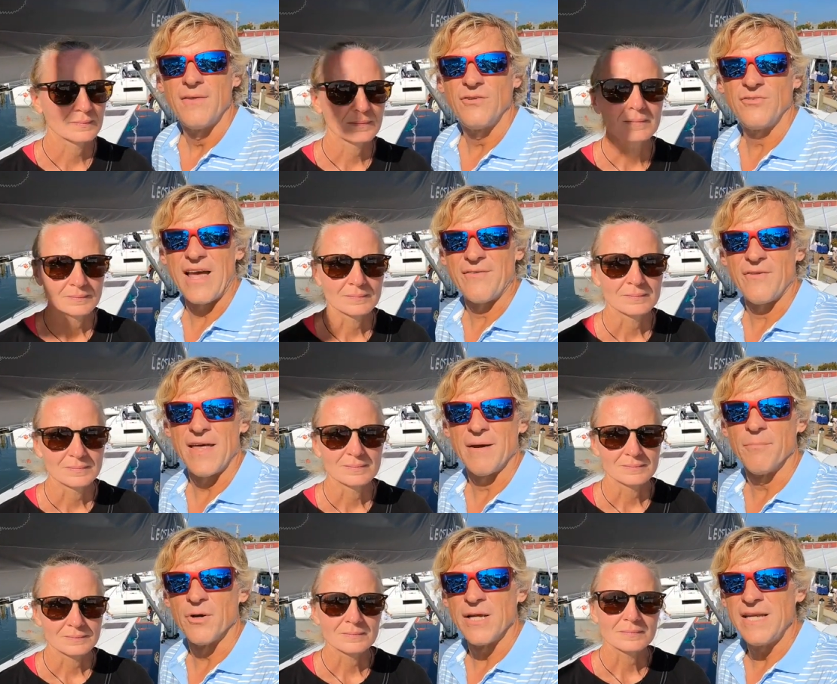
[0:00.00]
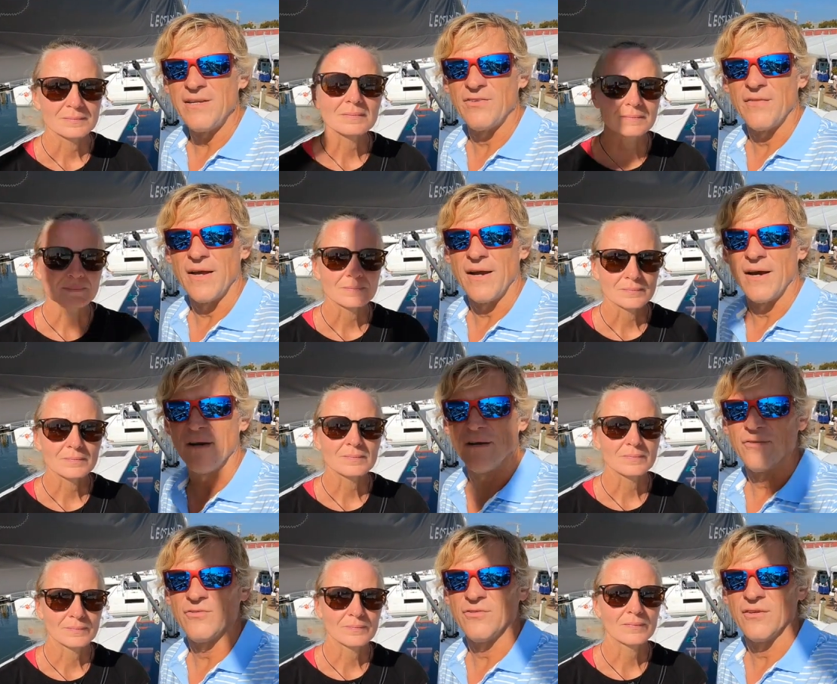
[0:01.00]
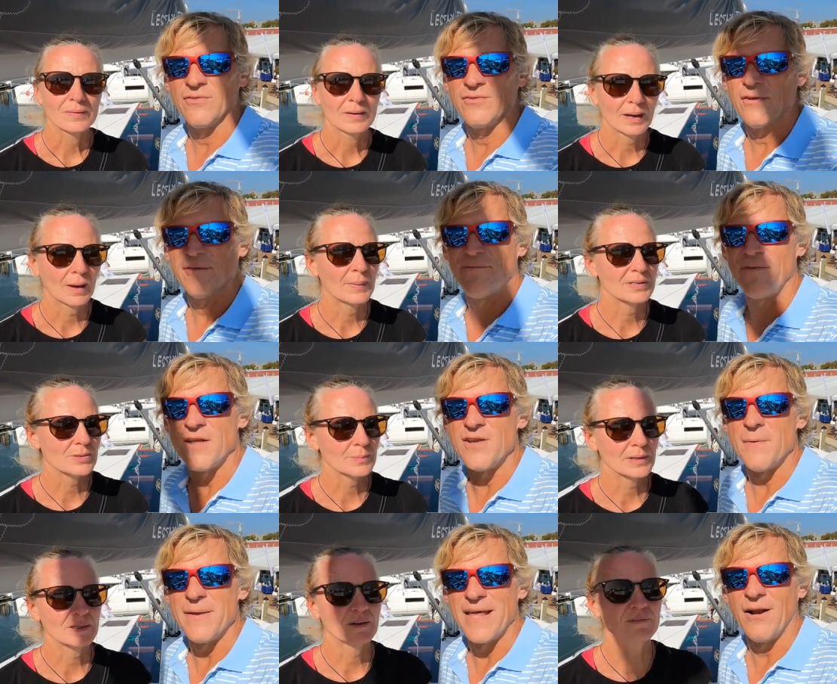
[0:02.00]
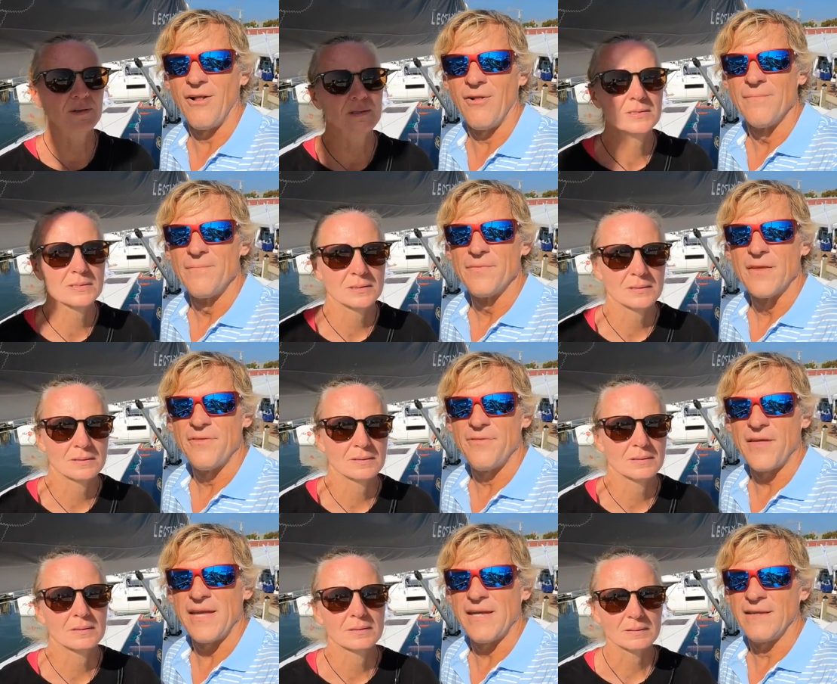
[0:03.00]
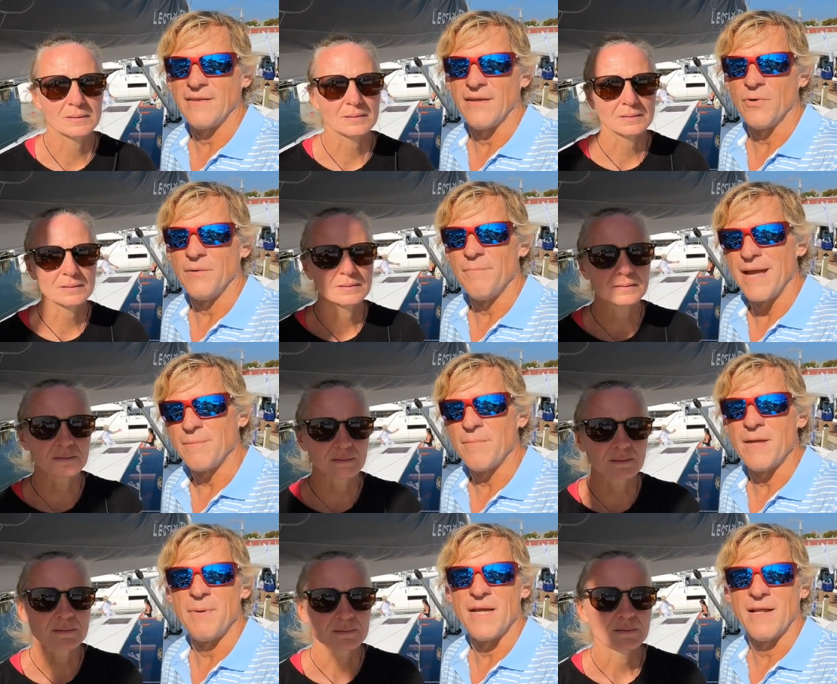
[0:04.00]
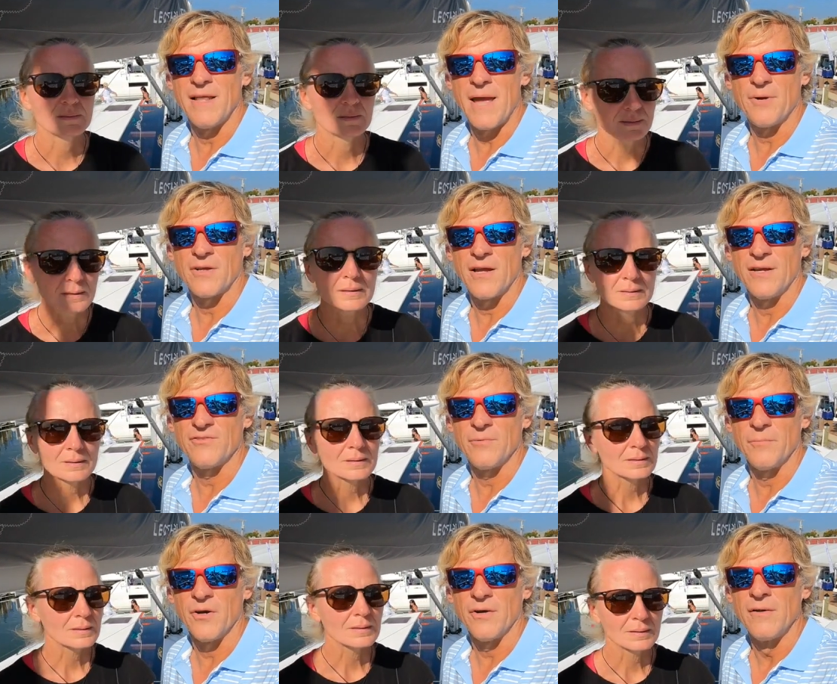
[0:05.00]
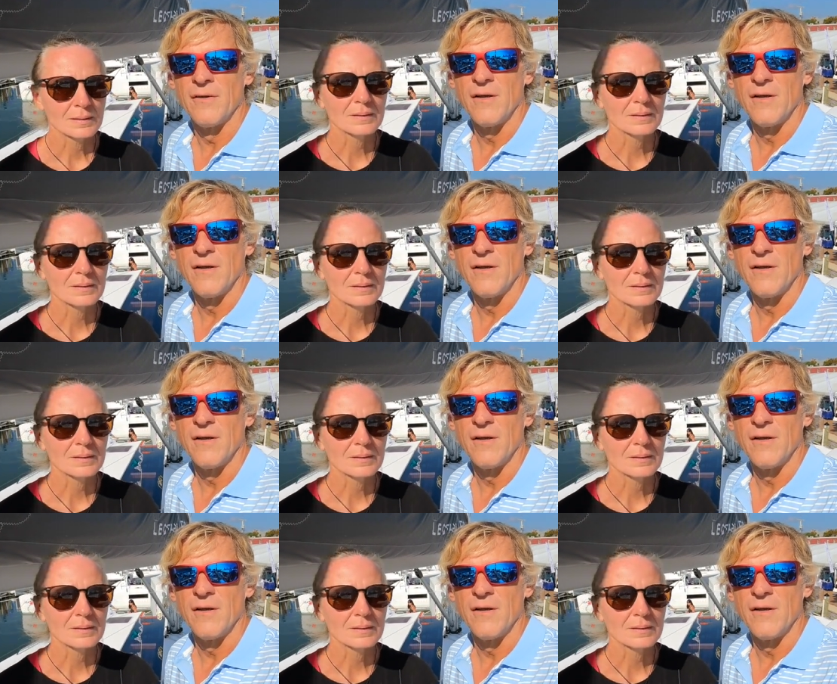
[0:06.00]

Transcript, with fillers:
Speaker 1: just having that breeze in there is just yeah, a fundamental a thing that would make me be a leopard customer